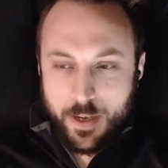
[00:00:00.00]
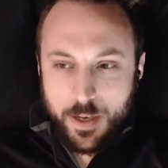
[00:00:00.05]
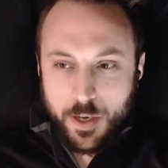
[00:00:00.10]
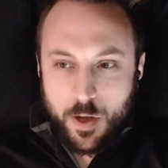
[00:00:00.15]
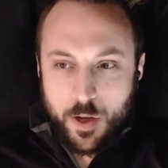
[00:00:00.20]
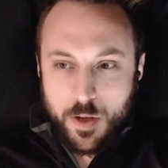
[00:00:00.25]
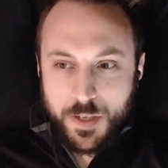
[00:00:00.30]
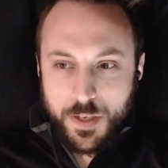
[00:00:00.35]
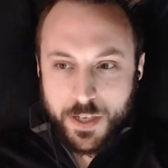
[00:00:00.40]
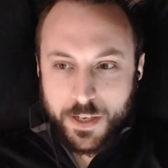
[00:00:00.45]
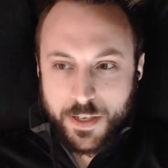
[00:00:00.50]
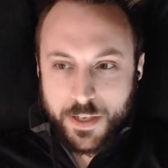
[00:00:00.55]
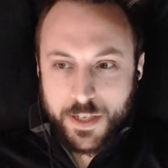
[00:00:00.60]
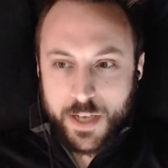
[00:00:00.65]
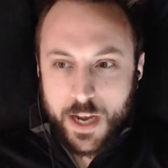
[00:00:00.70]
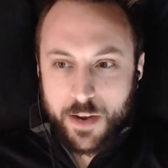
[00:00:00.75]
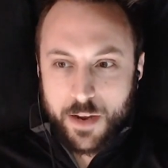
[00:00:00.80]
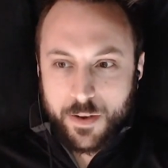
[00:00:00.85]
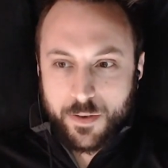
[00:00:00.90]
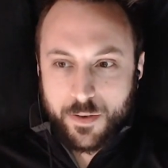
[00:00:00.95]
calls it,
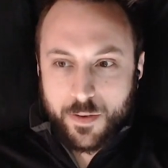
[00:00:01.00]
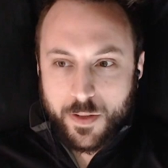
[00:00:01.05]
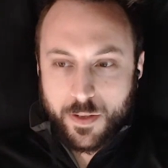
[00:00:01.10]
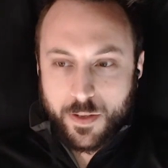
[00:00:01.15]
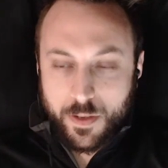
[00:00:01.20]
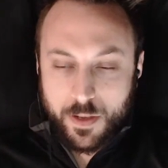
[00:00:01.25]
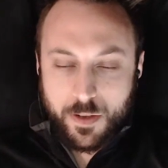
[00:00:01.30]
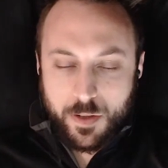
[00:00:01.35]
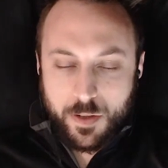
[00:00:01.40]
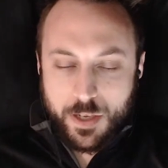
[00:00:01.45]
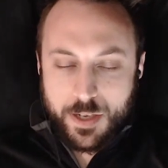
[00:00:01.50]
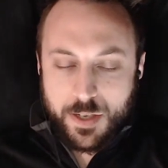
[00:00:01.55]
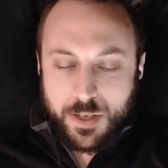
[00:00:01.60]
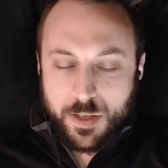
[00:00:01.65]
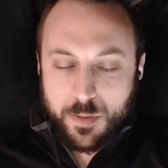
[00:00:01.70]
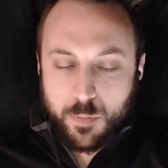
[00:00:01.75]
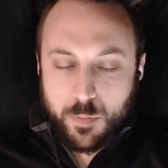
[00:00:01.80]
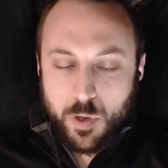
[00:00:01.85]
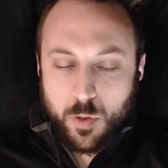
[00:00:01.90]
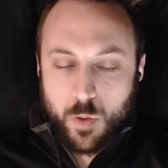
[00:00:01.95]
at least
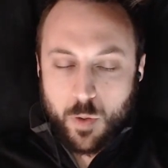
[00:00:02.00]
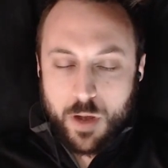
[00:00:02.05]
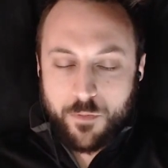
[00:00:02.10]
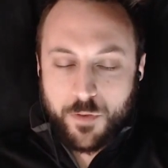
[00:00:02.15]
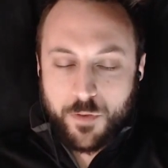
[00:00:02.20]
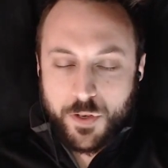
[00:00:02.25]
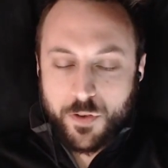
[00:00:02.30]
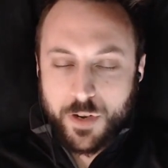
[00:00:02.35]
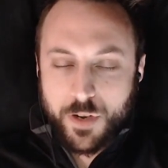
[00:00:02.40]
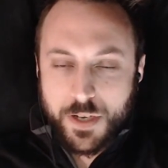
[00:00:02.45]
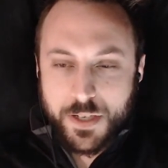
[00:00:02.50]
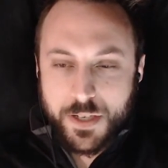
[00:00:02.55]
the book White Fragility,